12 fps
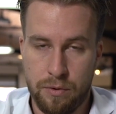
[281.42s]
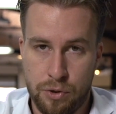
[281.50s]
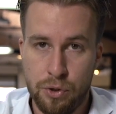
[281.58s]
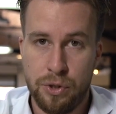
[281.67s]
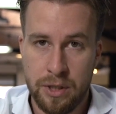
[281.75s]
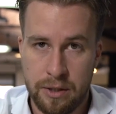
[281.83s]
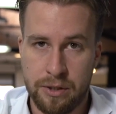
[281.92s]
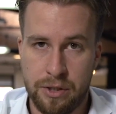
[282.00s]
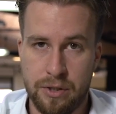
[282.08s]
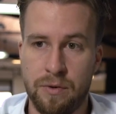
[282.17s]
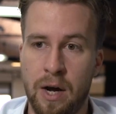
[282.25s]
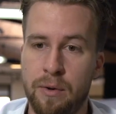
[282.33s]
due
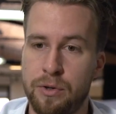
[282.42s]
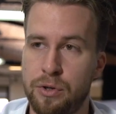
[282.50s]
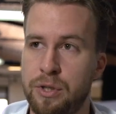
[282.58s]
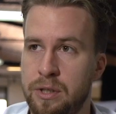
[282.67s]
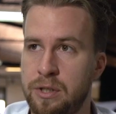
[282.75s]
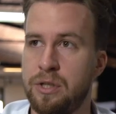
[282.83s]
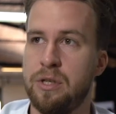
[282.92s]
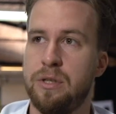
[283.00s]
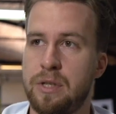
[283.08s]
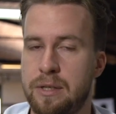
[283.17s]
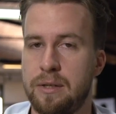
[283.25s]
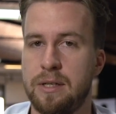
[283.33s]
diligence, right? Due diligence
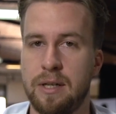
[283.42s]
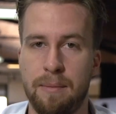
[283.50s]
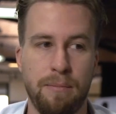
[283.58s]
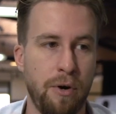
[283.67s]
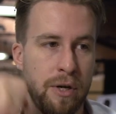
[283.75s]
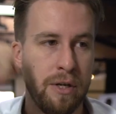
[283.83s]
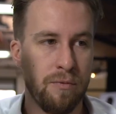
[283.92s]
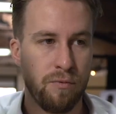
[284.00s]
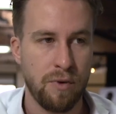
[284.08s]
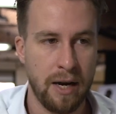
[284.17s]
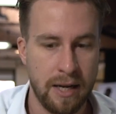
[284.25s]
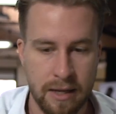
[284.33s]
is somebody
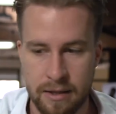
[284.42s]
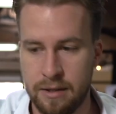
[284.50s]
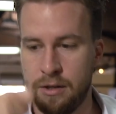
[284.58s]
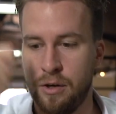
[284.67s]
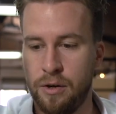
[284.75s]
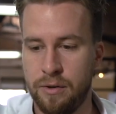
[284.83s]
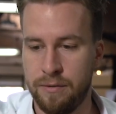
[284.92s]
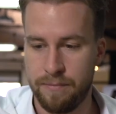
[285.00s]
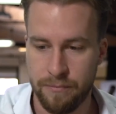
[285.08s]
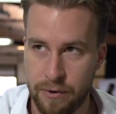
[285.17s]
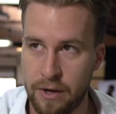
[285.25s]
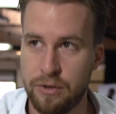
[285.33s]
running, you know, the
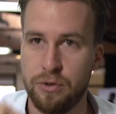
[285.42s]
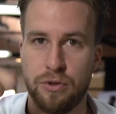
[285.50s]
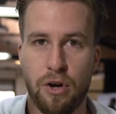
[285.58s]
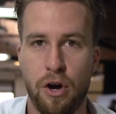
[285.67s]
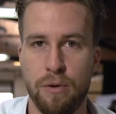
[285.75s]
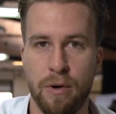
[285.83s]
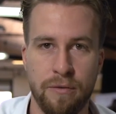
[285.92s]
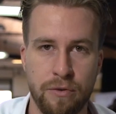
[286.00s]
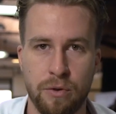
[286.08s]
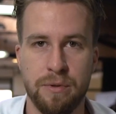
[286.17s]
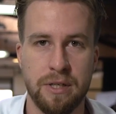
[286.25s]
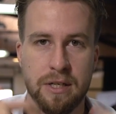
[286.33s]
fine-tooth comb over
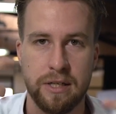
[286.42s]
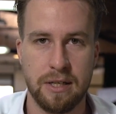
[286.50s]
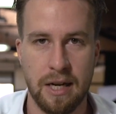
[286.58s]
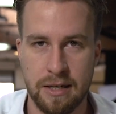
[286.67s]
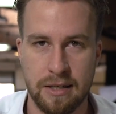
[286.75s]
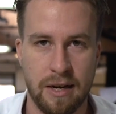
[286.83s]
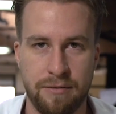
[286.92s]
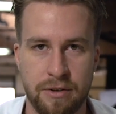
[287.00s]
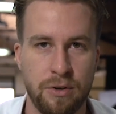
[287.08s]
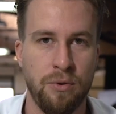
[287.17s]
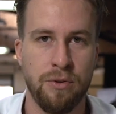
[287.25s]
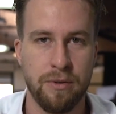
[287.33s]
your business,
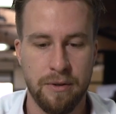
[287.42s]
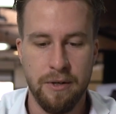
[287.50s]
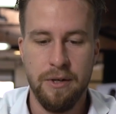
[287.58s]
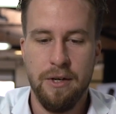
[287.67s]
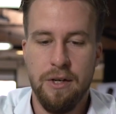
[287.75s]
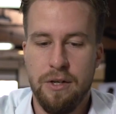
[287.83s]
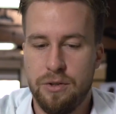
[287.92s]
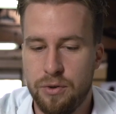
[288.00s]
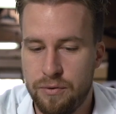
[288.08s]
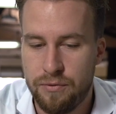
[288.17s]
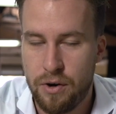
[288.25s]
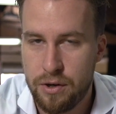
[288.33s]
uncovering all the
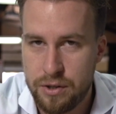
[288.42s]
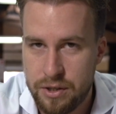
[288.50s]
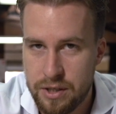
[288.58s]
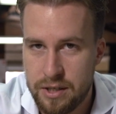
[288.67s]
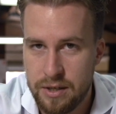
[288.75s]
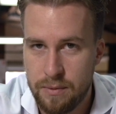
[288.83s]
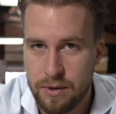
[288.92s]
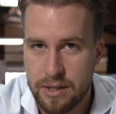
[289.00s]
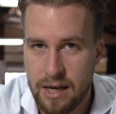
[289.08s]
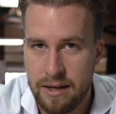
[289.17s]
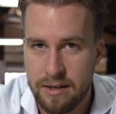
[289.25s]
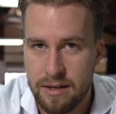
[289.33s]
sort of rocks to see what's
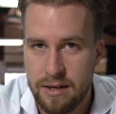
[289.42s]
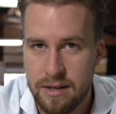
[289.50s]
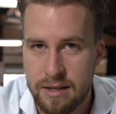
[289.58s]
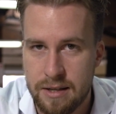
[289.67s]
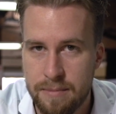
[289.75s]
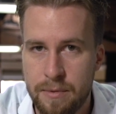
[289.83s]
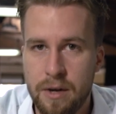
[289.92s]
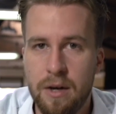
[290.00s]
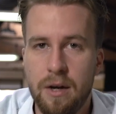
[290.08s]
underneath them.